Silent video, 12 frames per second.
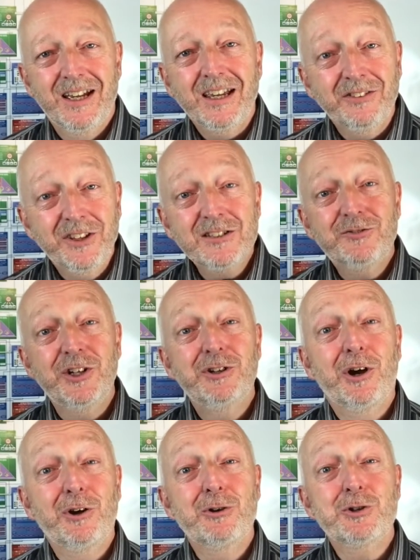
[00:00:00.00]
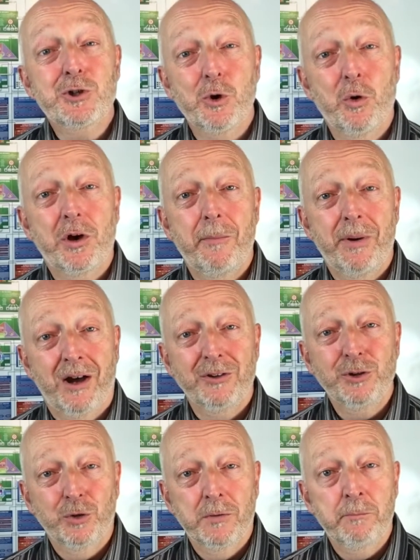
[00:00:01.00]
In this video, I'm going to talk
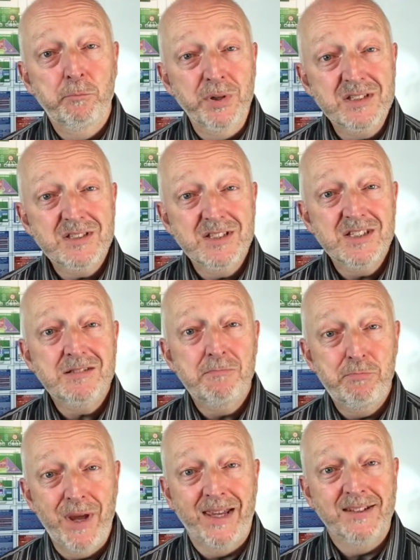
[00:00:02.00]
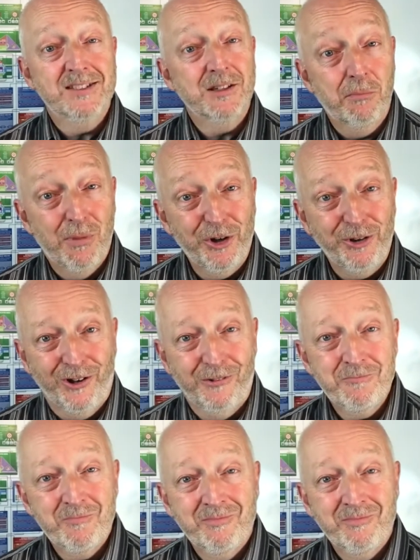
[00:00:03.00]
about your business base model.